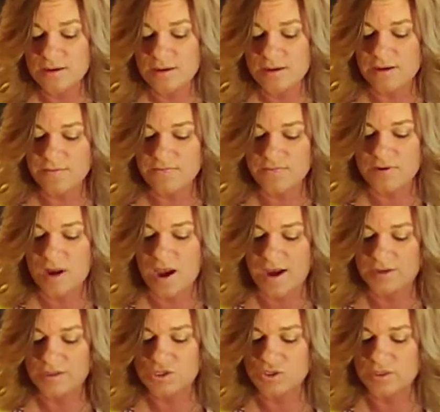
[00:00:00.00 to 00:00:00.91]
If
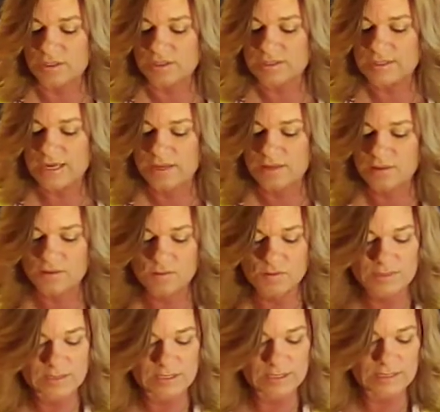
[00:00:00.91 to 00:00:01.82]
not, you can take those
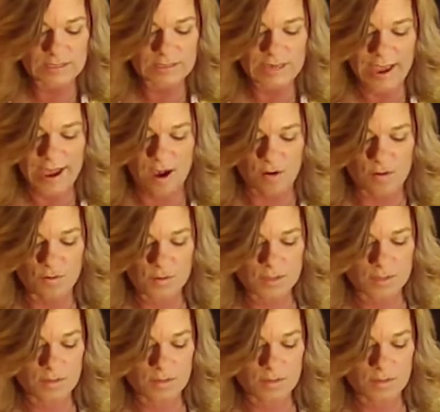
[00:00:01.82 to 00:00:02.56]
seeds out.